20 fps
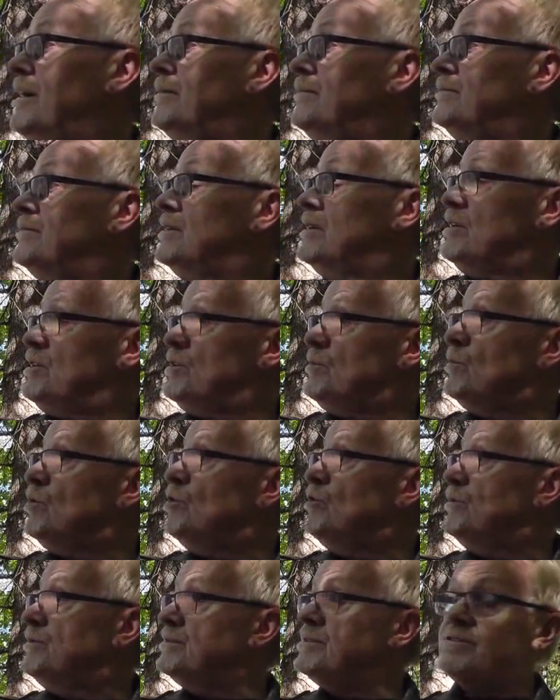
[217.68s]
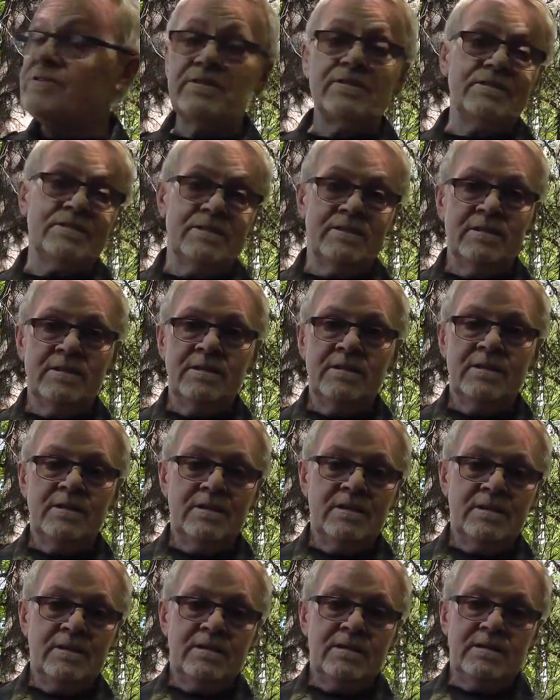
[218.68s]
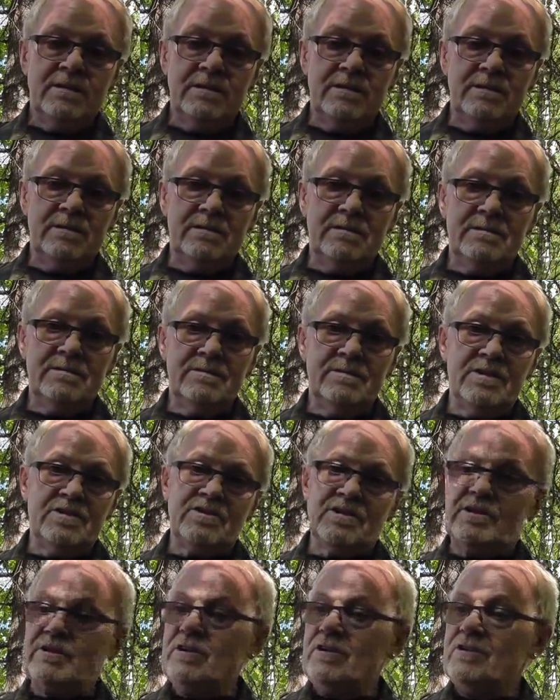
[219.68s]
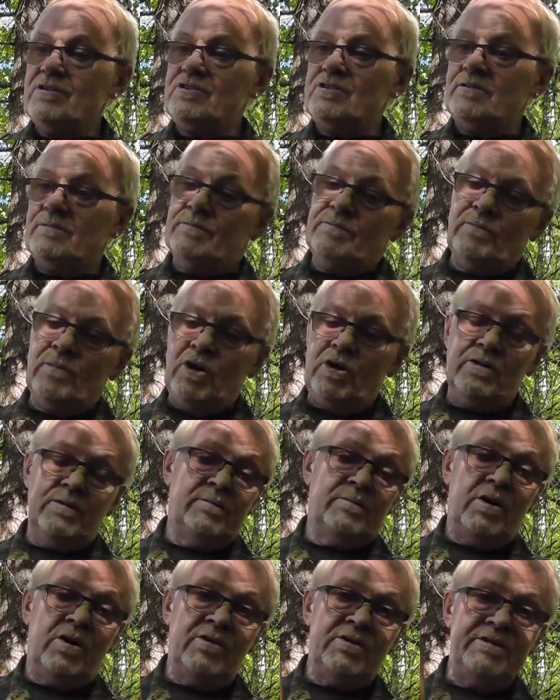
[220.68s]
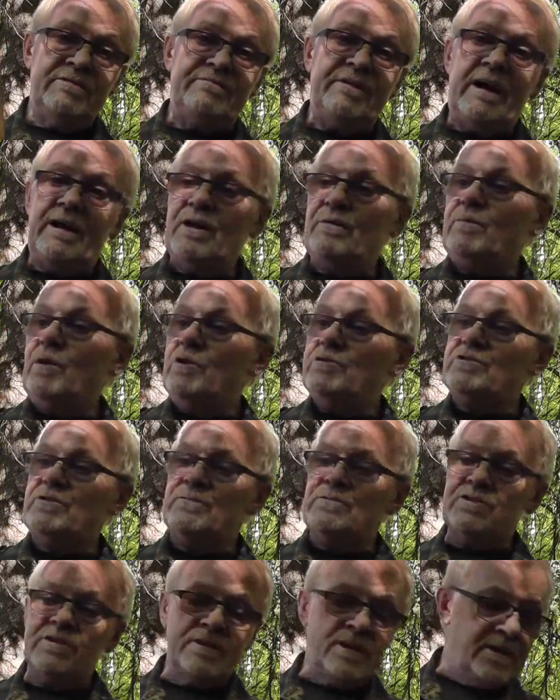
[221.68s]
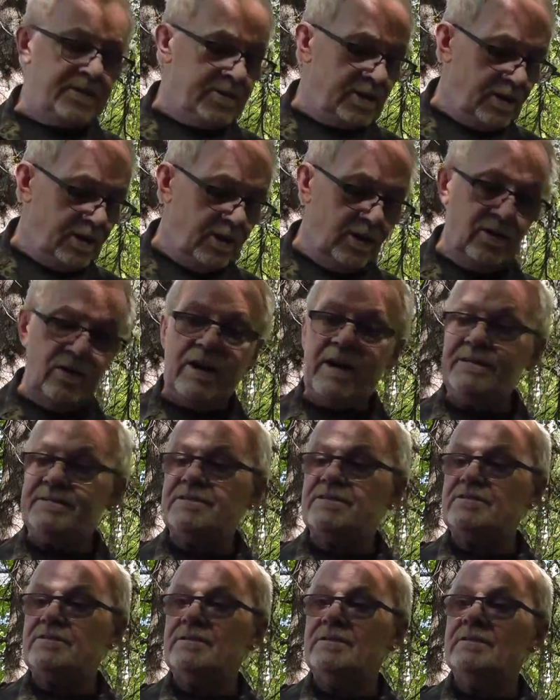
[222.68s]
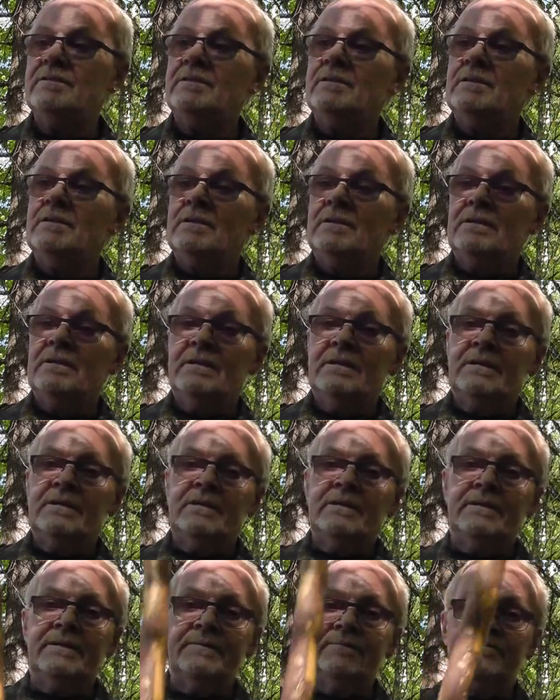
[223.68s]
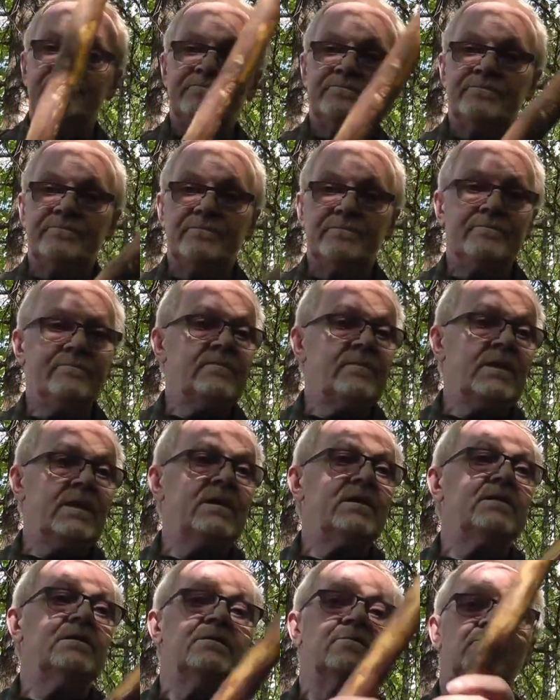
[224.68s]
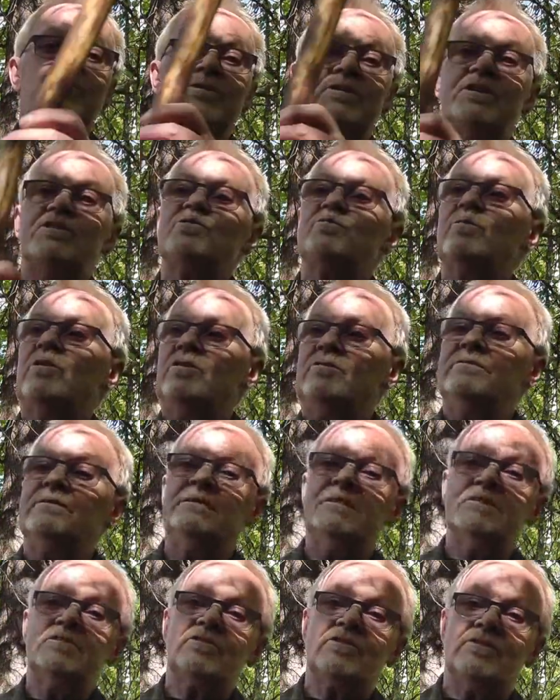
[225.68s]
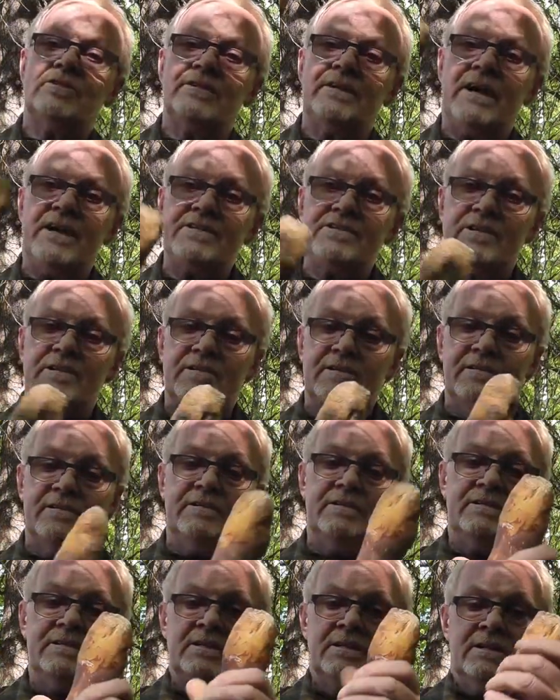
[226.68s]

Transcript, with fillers: am at the moment. Uh, this occurs more, more in the valley bottoms and in the lowlands. Um, and with this one, it's got a nice little